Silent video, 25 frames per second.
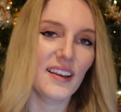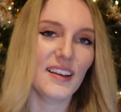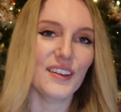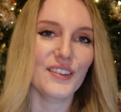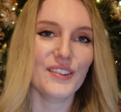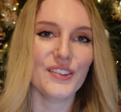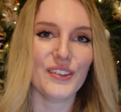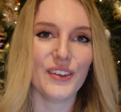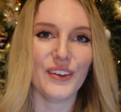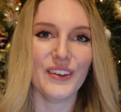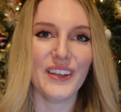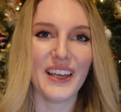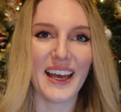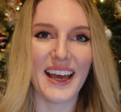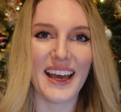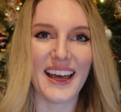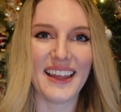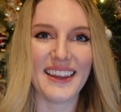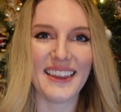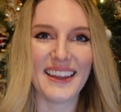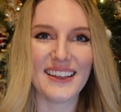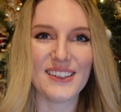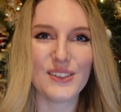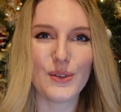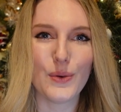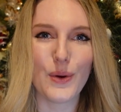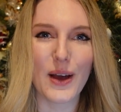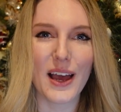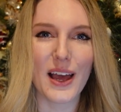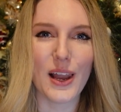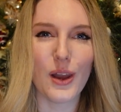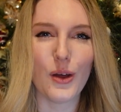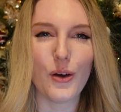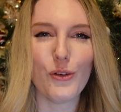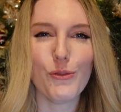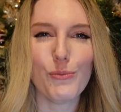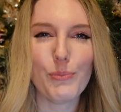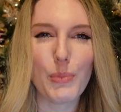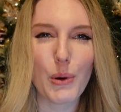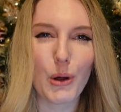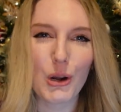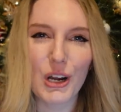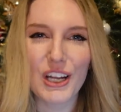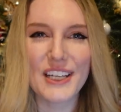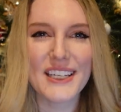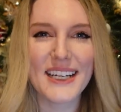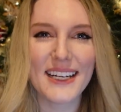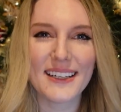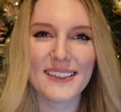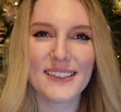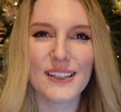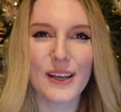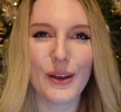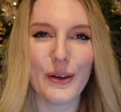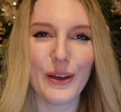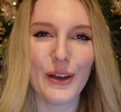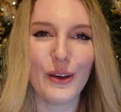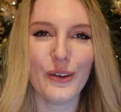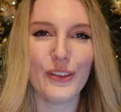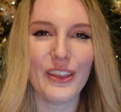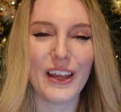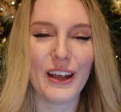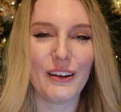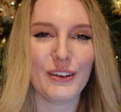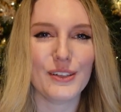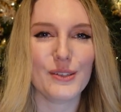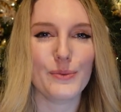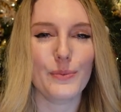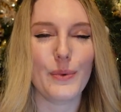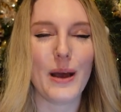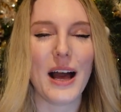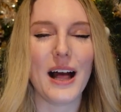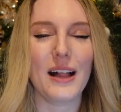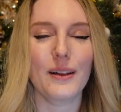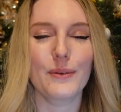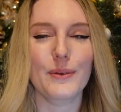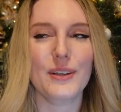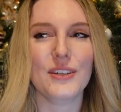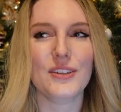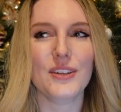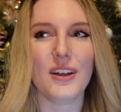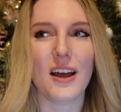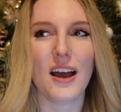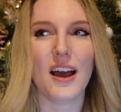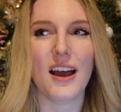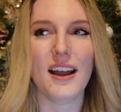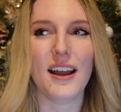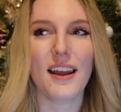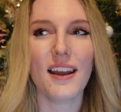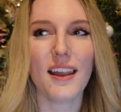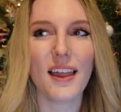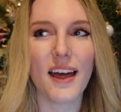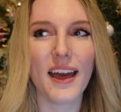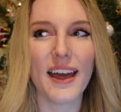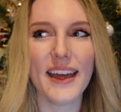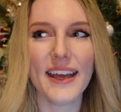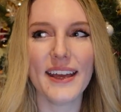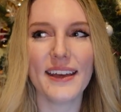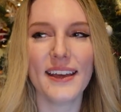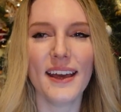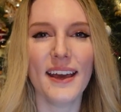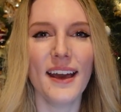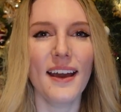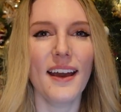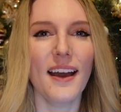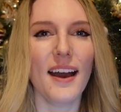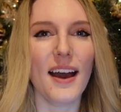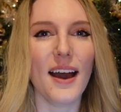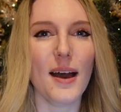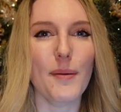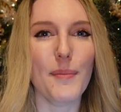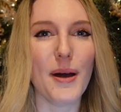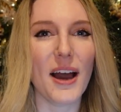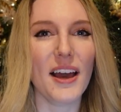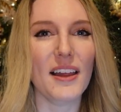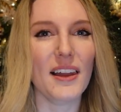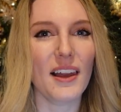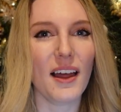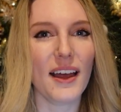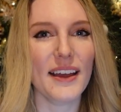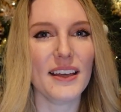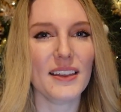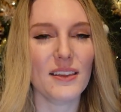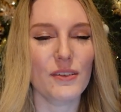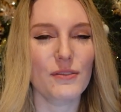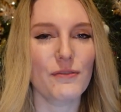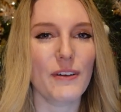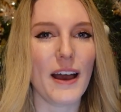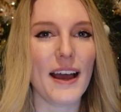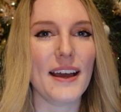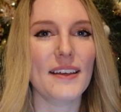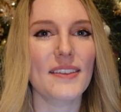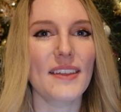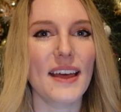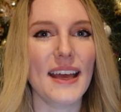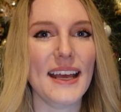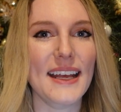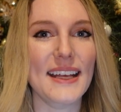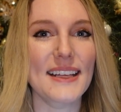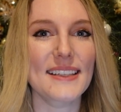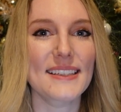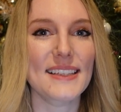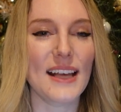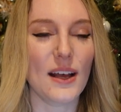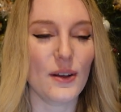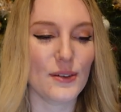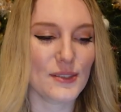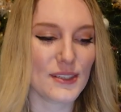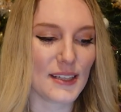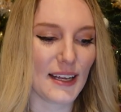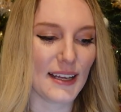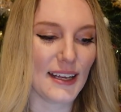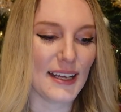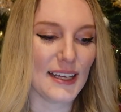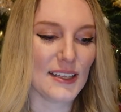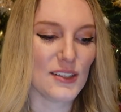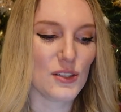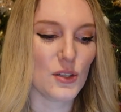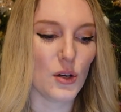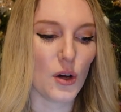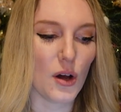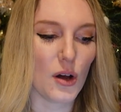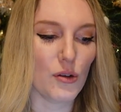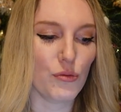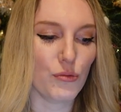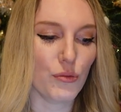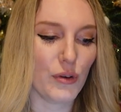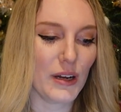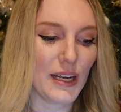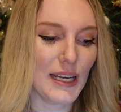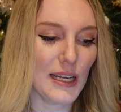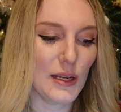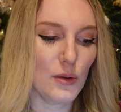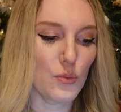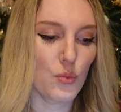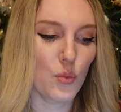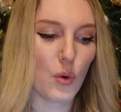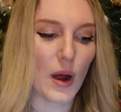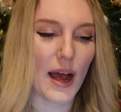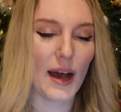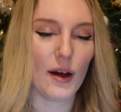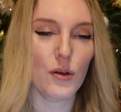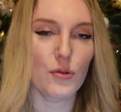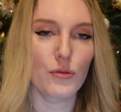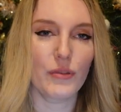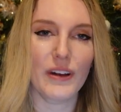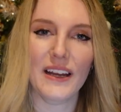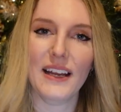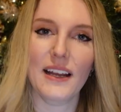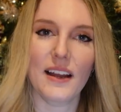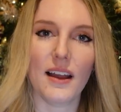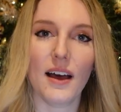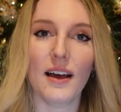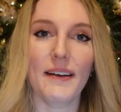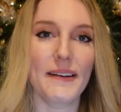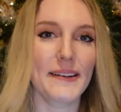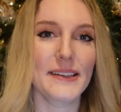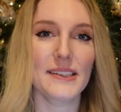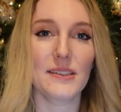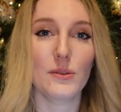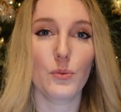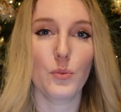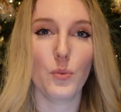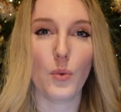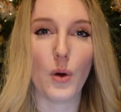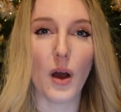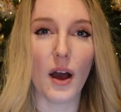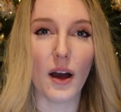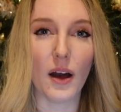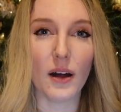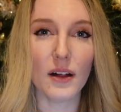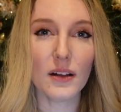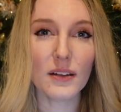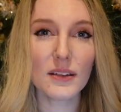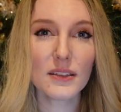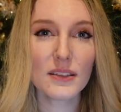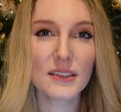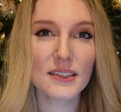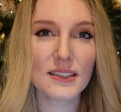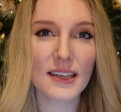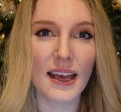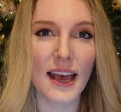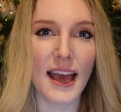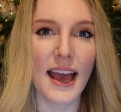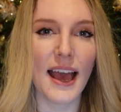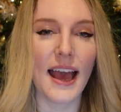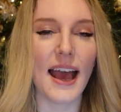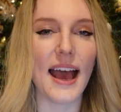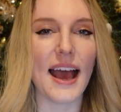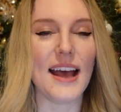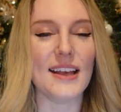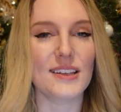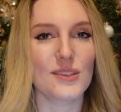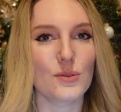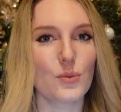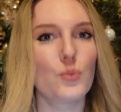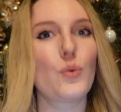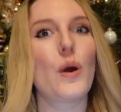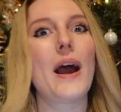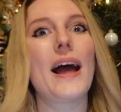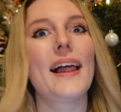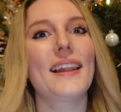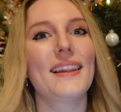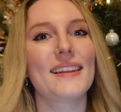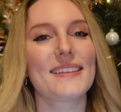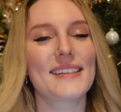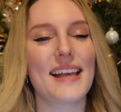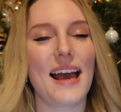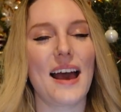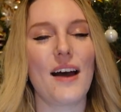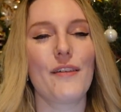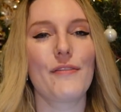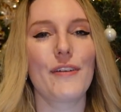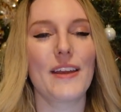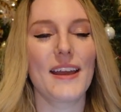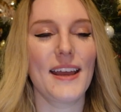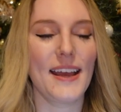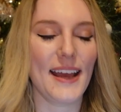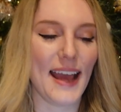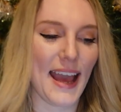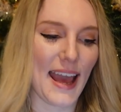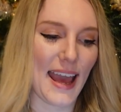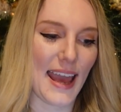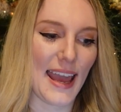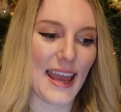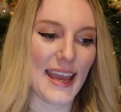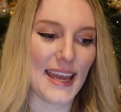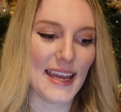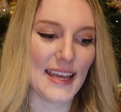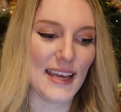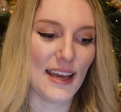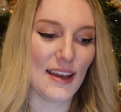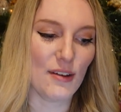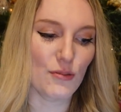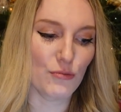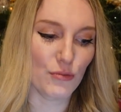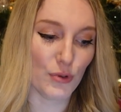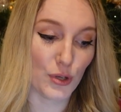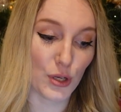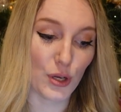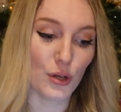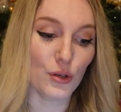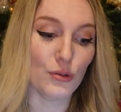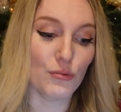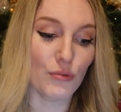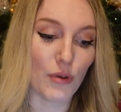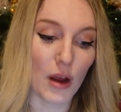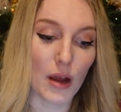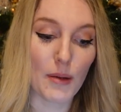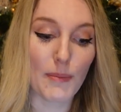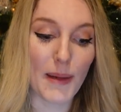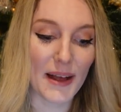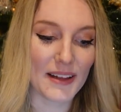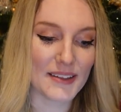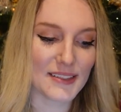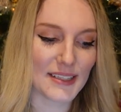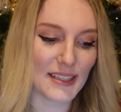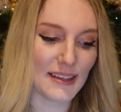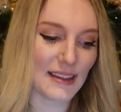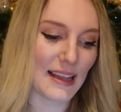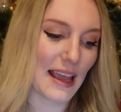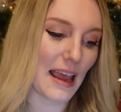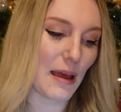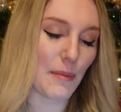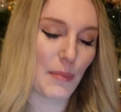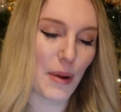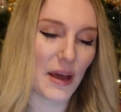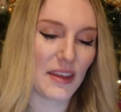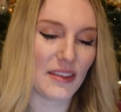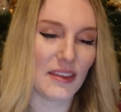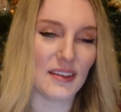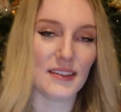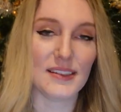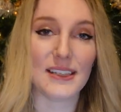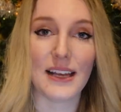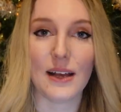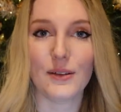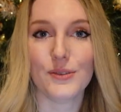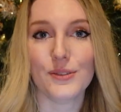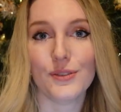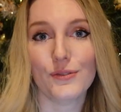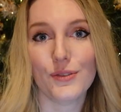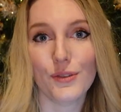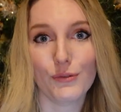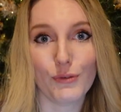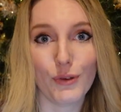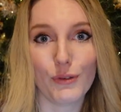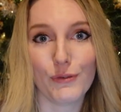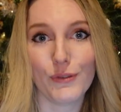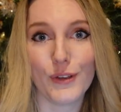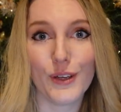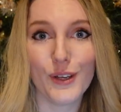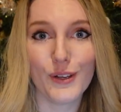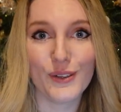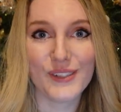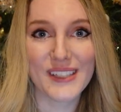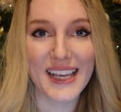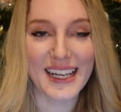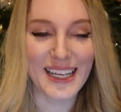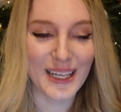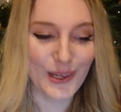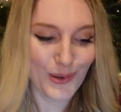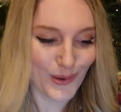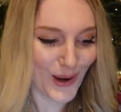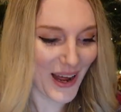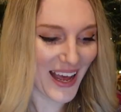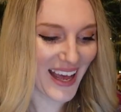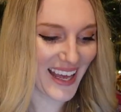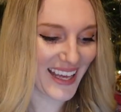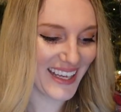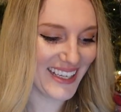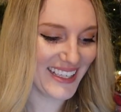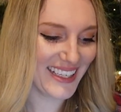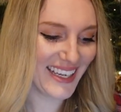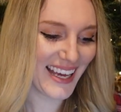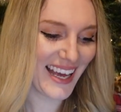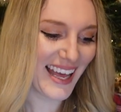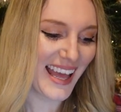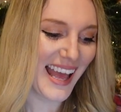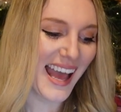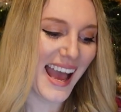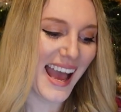So yeah, there's quite a lot of politics going on there as well, which I like. I like the fact that it sounds like it's got a really well-realised world, as well as having a good romance in there, by the sounds of the reviews anyway.